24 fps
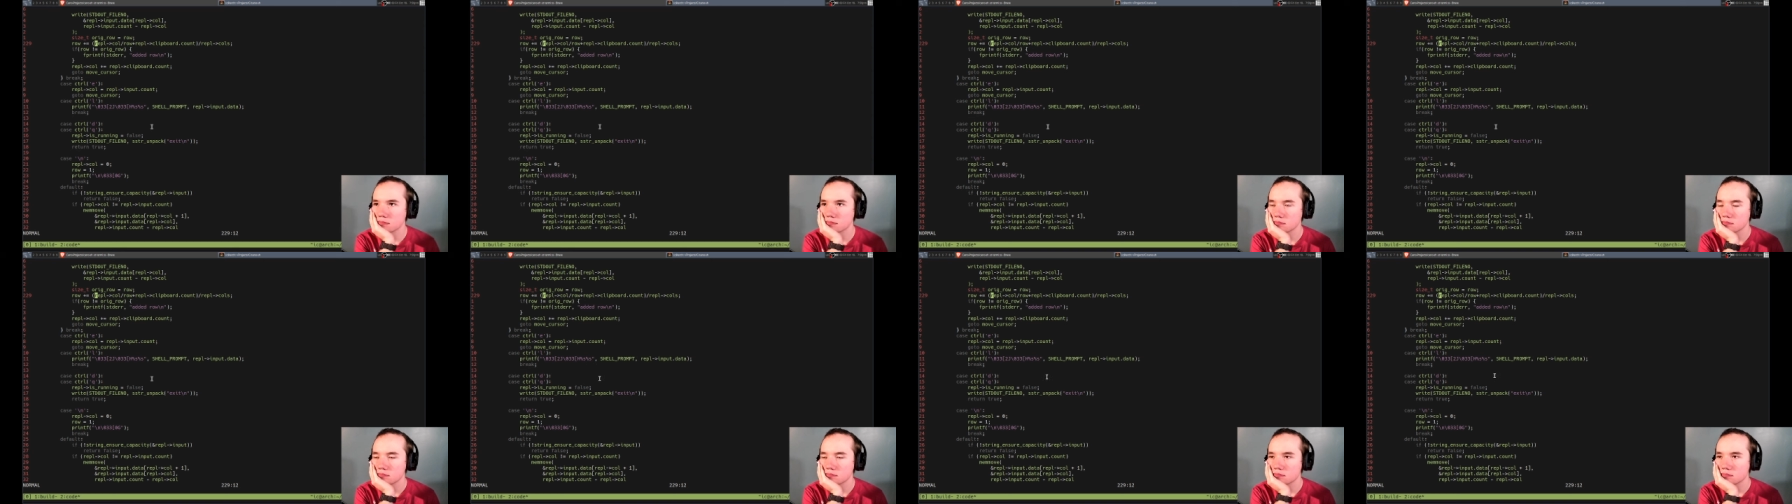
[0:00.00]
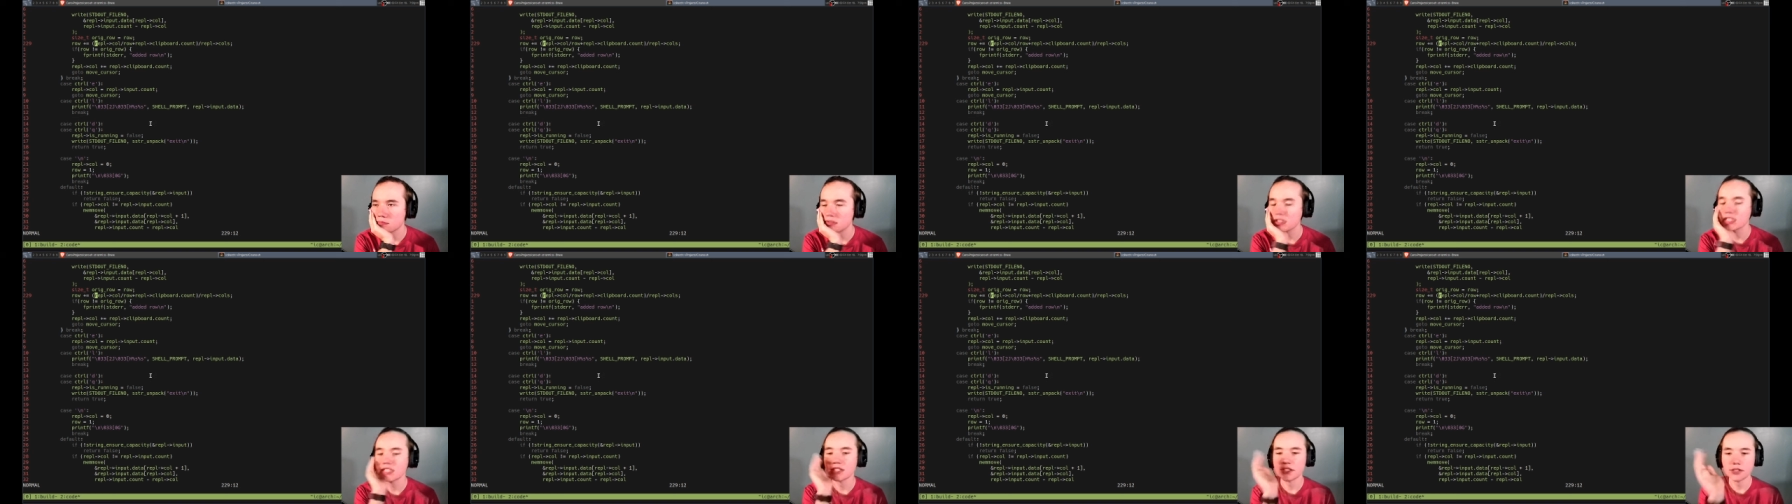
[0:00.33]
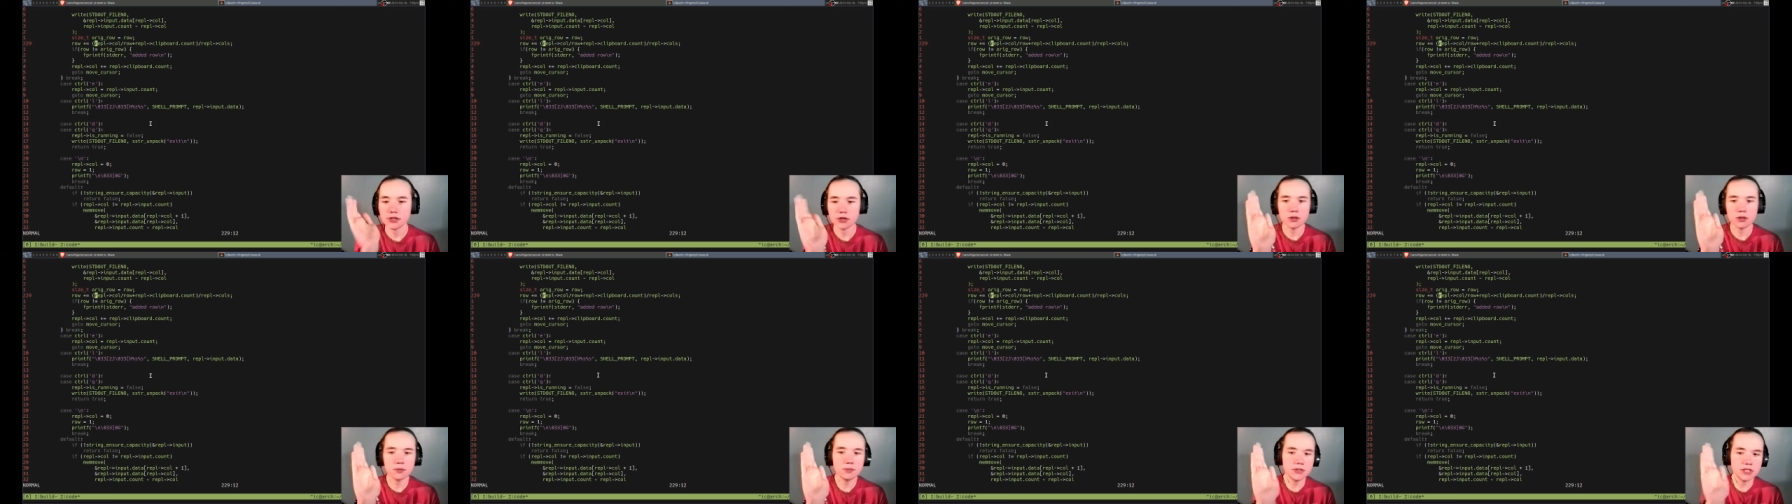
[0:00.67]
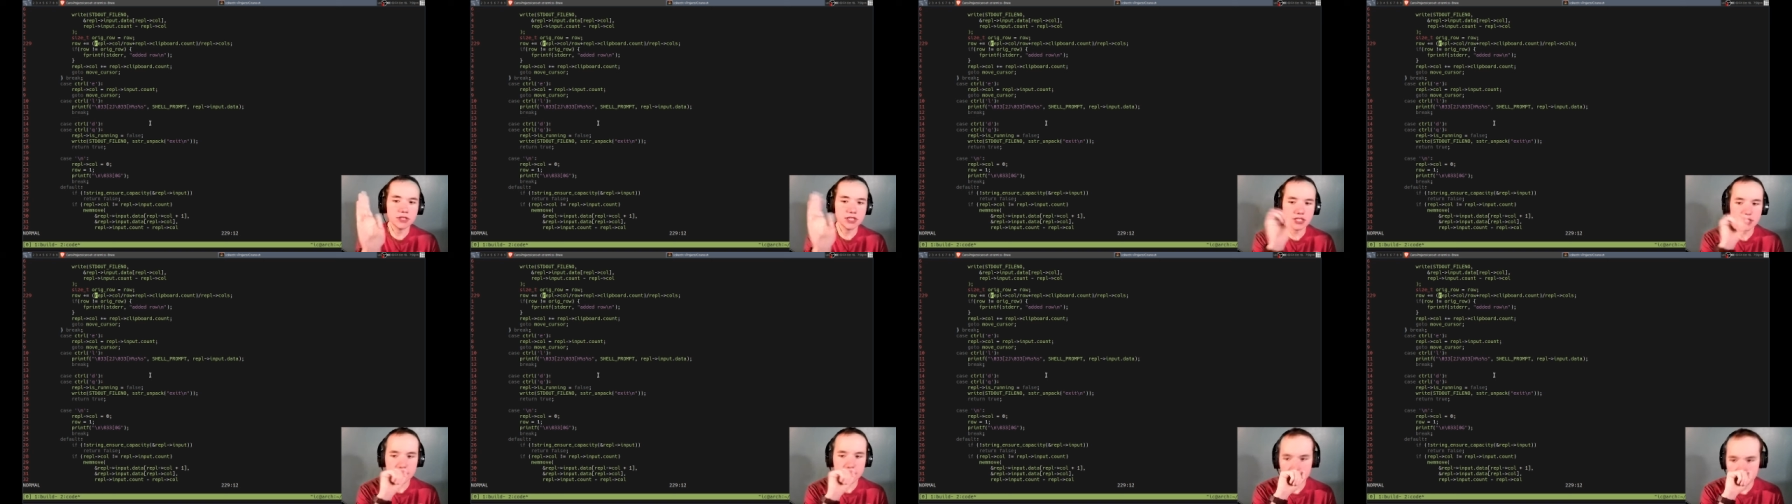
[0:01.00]
So it's the current
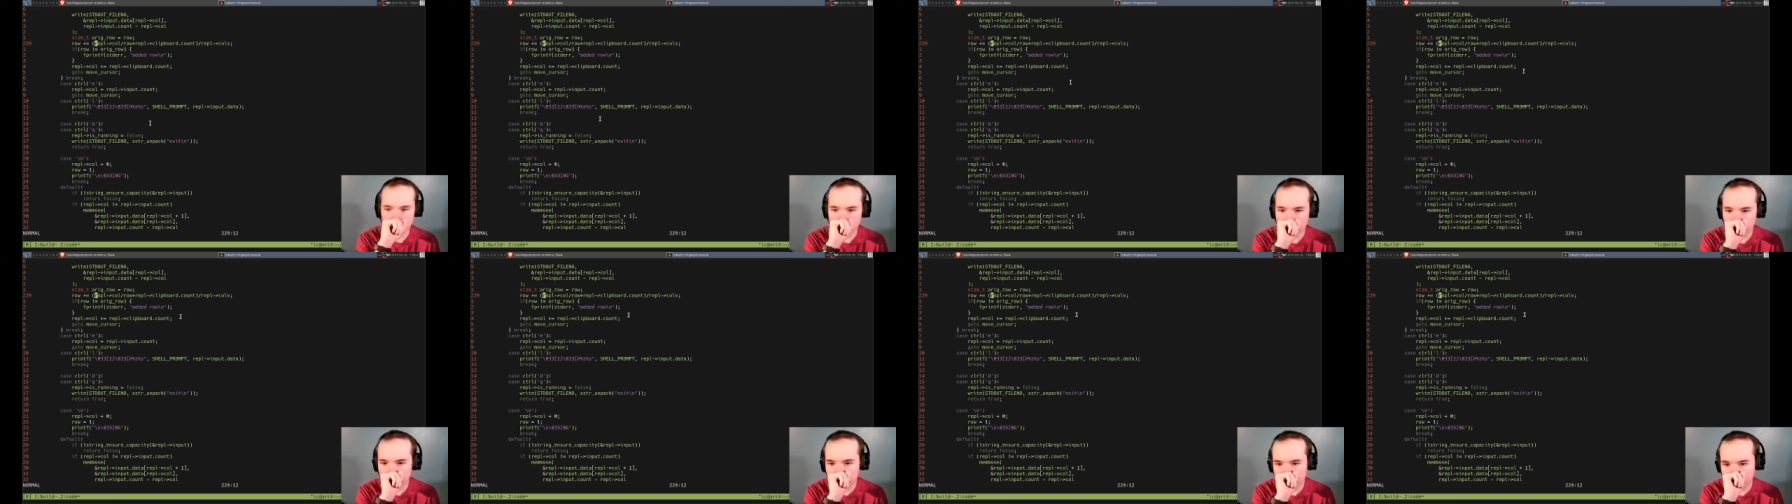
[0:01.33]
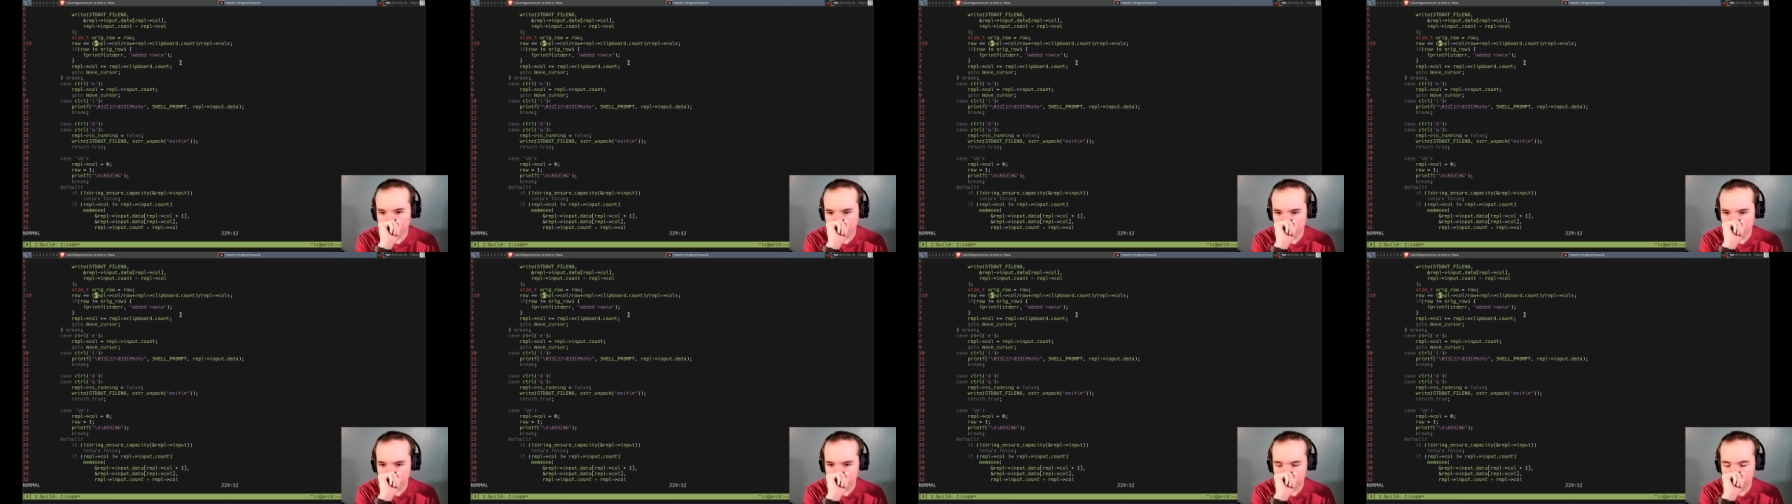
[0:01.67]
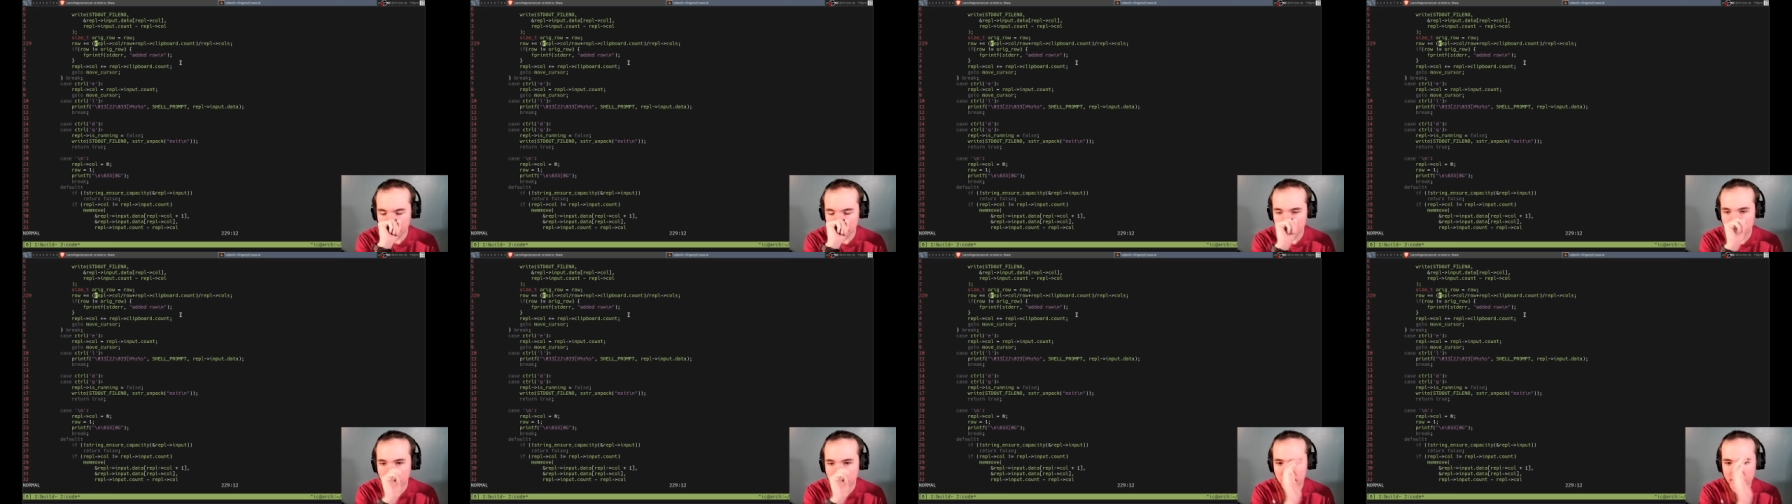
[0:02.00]
position that we're at, plus